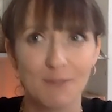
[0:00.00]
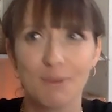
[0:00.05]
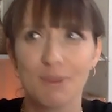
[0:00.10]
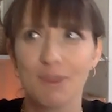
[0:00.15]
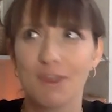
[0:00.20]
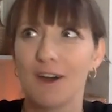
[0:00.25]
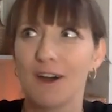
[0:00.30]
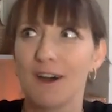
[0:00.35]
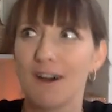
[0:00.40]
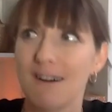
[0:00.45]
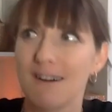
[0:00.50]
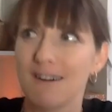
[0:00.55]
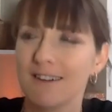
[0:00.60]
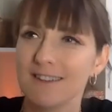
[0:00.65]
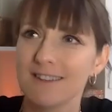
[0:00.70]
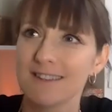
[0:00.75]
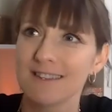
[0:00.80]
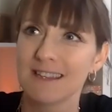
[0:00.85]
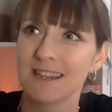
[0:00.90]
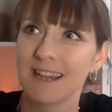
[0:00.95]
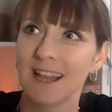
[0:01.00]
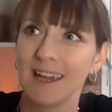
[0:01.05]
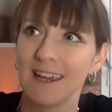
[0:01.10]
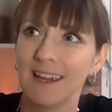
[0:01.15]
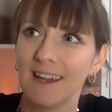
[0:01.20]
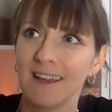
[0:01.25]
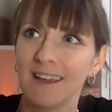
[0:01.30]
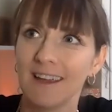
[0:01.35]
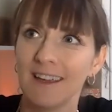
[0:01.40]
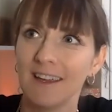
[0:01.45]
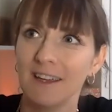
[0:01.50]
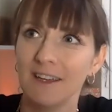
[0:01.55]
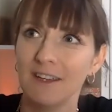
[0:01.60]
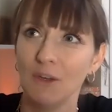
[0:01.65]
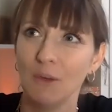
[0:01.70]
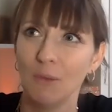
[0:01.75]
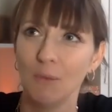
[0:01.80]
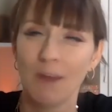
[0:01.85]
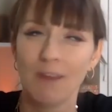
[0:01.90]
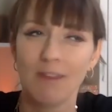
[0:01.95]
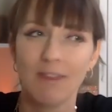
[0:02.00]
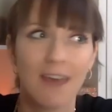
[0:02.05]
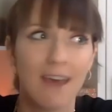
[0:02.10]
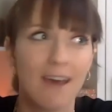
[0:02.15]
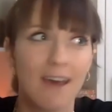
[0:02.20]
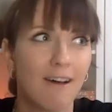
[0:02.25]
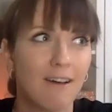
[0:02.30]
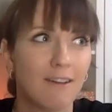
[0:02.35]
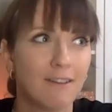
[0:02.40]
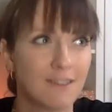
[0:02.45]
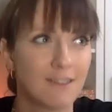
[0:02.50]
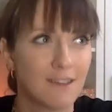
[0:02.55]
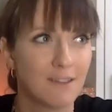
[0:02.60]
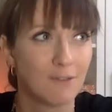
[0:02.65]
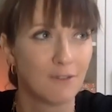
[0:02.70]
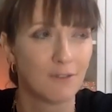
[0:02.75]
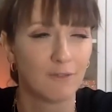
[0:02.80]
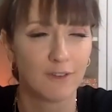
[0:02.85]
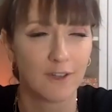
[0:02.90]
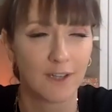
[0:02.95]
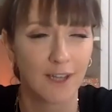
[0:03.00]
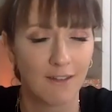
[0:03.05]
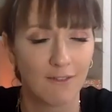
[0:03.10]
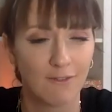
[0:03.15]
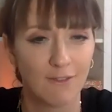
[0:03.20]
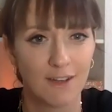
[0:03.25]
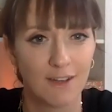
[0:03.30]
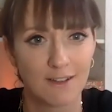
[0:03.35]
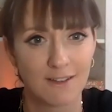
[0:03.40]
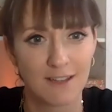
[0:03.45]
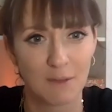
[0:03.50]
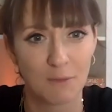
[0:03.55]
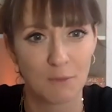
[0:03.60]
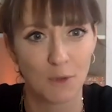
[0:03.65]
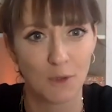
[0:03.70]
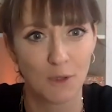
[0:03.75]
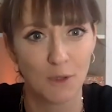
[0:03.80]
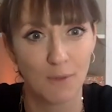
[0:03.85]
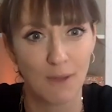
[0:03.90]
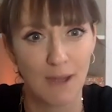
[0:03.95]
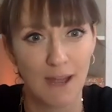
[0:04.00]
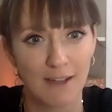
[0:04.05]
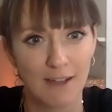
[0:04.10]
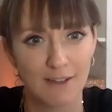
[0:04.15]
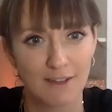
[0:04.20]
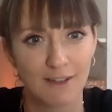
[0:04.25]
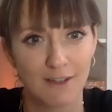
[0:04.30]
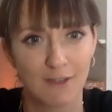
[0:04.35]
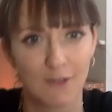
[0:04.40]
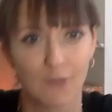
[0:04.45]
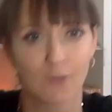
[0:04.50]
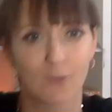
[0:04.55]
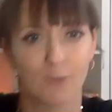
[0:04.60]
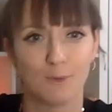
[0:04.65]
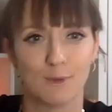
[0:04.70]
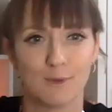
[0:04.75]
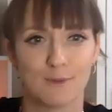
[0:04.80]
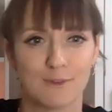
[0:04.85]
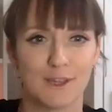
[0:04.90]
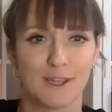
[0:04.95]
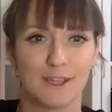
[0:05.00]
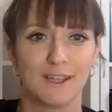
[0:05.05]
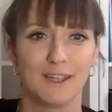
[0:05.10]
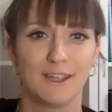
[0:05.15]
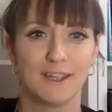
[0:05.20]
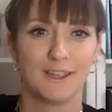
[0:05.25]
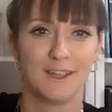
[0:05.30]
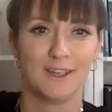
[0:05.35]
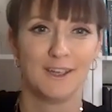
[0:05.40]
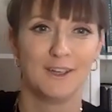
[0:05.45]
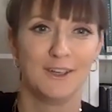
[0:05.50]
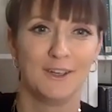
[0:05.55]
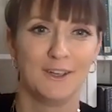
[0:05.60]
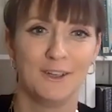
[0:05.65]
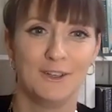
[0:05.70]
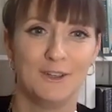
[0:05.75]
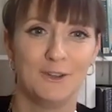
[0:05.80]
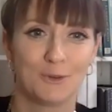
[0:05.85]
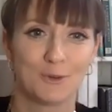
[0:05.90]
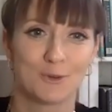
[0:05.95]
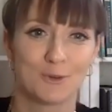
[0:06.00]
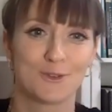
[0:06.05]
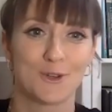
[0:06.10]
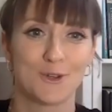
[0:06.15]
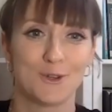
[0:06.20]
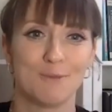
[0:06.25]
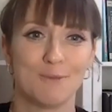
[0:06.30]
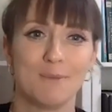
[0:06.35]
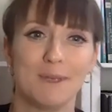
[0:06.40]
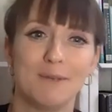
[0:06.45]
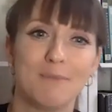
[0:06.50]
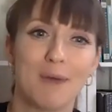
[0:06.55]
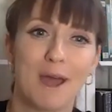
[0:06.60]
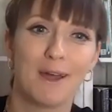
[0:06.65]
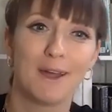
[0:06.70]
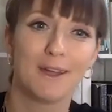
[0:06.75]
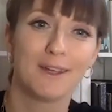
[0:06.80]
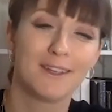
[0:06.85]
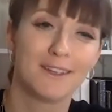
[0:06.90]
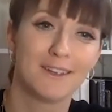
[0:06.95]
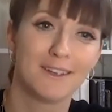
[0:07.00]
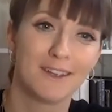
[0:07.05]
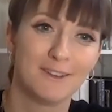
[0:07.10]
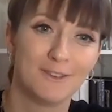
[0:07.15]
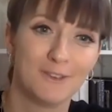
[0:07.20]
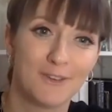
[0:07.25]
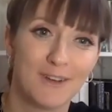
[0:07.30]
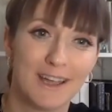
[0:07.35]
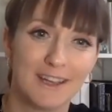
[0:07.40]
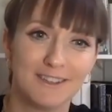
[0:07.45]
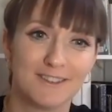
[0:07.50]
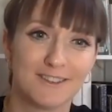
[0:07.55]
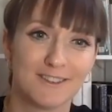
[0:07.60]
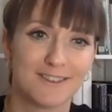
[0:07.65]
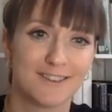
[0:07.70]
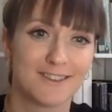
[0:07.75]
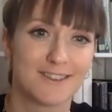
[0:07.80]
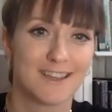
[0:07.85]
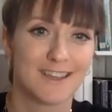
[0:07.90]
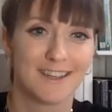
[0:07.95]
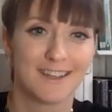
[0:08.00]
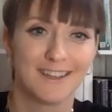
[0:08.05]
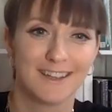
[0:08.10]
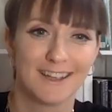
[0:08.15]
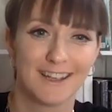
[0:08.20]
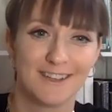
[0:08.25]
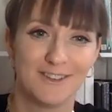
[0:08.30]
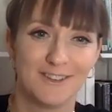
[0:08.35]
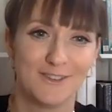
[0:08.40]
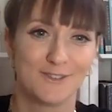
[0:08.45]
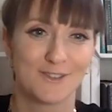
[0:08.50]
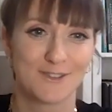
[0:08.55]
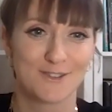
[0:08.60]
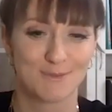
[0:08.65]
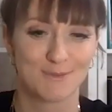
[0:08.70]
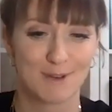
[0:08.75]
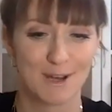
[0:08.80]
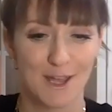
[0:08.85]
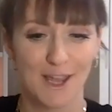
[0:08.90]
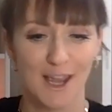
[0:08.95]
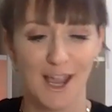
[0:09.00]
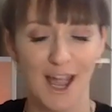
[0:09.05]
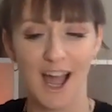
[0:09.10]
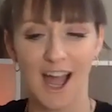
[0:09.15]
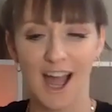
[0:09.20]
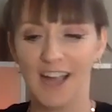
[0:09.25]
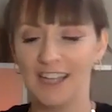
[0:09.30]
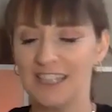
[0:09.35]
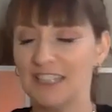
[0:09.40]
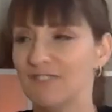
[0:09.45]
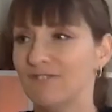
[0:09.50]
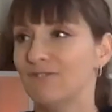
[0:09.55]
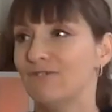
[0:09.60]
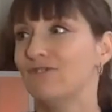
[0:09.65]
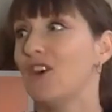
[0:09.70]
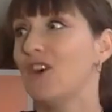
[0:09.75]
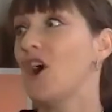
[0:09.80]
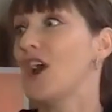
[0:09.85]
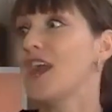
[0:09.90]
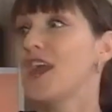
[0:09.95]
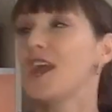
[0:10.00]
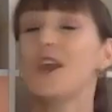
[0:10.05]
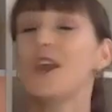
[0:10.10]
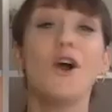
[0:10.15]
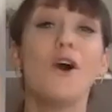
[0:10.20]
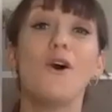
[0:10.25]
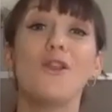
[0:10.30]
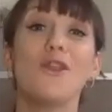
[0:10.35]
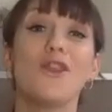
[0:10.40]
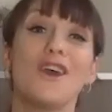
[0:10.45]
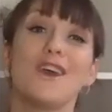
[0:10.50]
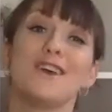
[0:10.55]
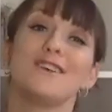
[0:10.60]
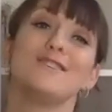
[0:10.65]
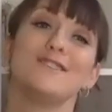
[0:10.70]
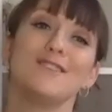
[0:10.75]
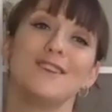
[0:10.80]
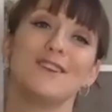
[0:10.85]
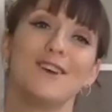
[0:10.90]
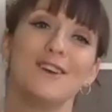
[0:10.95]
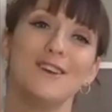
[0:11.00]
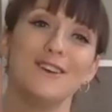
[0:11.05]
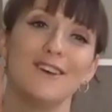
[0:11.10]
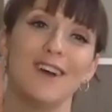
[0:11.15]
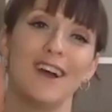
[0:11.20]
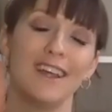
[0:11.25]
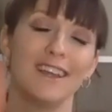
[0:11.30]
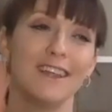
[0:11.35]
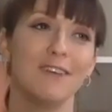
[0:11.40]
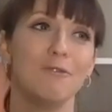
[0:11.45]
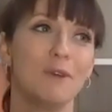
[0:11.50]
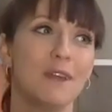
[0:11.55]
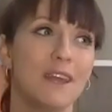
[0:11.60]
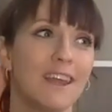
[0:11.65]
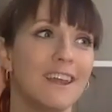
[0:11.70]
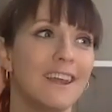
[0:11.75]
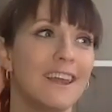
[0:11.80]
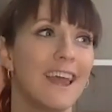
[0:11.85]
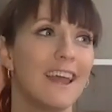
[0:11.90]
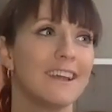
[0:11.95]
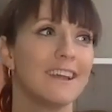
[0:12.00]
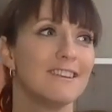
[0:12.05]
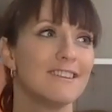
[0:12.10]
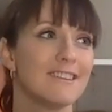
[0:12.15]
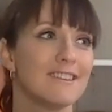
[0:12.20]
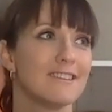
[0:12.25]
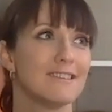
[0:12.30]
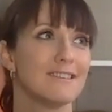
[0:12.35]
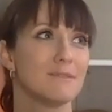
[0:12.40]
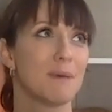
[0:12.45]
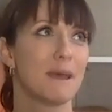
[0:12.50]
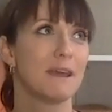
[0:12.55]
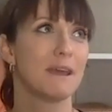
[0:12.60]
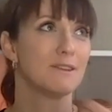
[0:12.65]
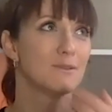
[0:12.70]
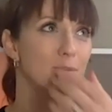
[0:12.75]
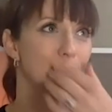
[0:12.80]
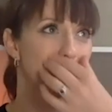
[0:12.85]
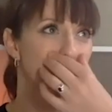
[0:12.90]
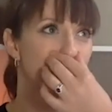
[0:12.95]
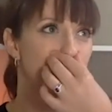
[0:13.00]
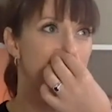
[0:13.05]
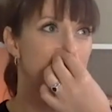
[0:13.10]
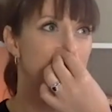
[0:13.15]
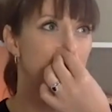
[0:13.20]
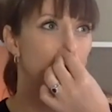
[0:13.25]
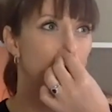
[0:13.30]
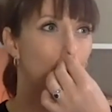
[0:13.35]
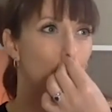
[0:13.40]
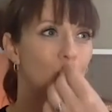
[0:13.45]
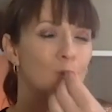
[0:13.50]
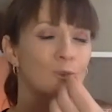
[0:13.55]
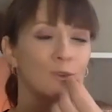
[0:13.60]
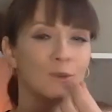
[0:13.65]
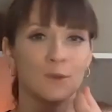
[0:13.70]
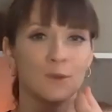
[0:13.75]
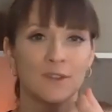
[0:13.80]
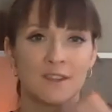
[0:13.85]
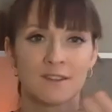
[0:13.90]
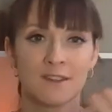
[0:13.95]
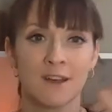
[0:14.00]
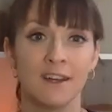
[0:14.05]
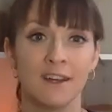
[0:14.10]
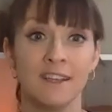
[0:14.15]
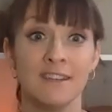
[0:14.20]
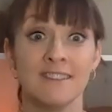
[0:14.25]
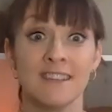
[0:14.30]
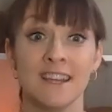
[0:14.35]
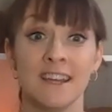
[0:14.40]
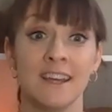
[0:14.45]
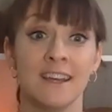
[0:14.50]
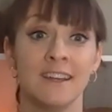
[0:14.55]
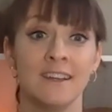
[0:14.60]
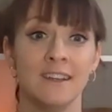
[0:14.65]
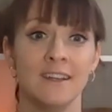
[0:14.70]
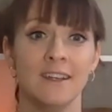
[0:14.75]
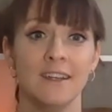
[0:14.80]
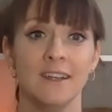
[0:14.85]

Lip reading: with the hearts, and like you went there asking for forgiveness, and what you actually got was like your autonomy back and your agency. And you just like, I fucking got this, I think we can get into this space, we can be told all this idea,